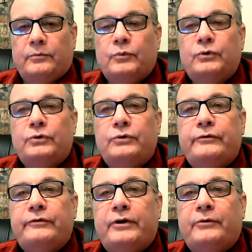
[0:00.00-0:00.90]

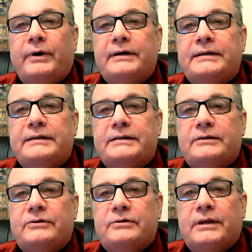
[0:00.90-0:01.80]
move your awareness
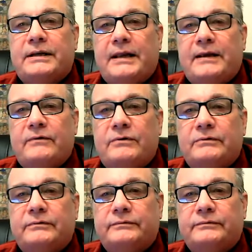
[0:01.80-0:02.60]
to the navel.